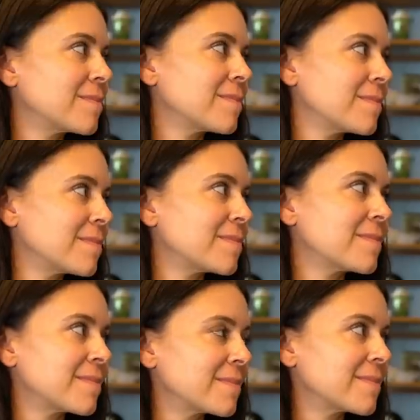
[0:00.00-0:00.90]

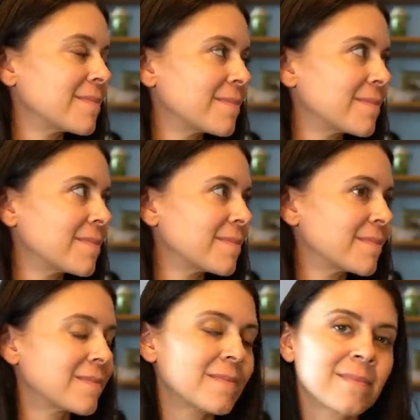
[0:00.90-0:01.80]

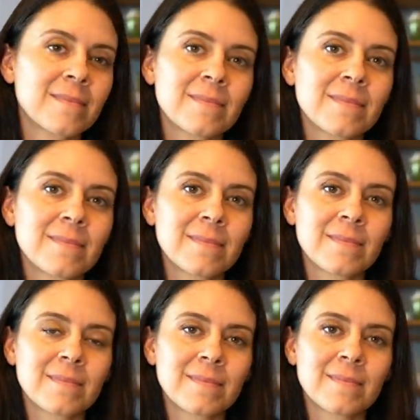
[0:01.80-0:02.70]

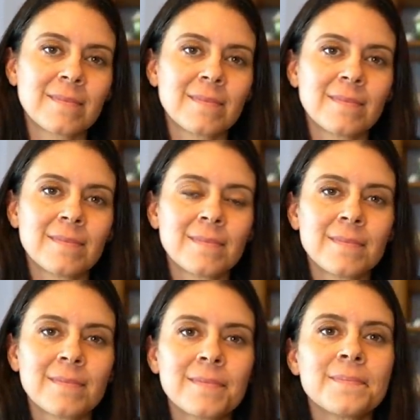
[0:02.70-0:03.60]

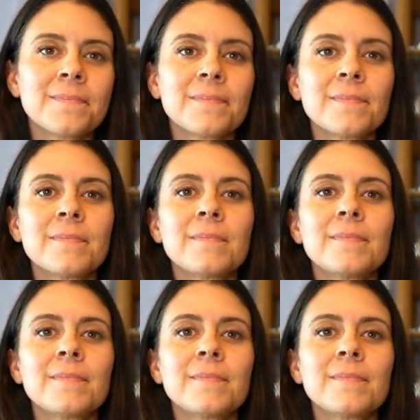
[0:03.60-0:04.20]
No words are spoken by the person on screen.